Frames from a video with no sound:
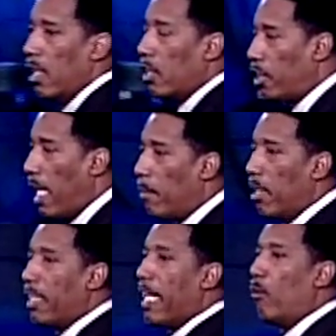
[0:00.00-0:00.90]
Stop
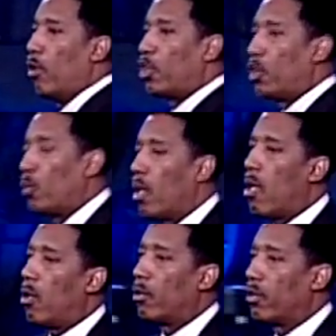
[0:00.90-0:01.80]
looking at what you
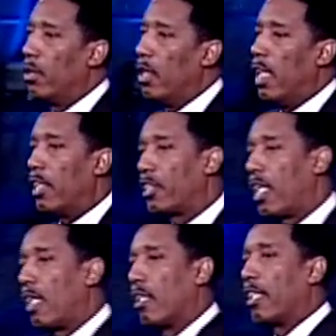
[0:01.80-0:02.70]
lost and
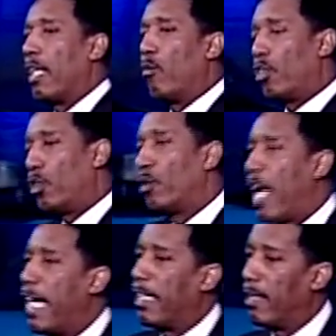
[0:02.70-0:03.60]
start looking at what you're
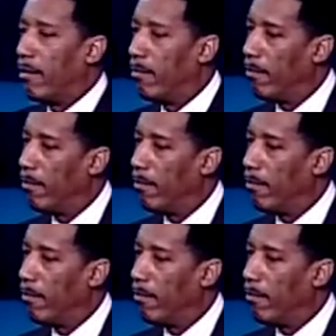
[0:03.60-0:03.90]
gaining.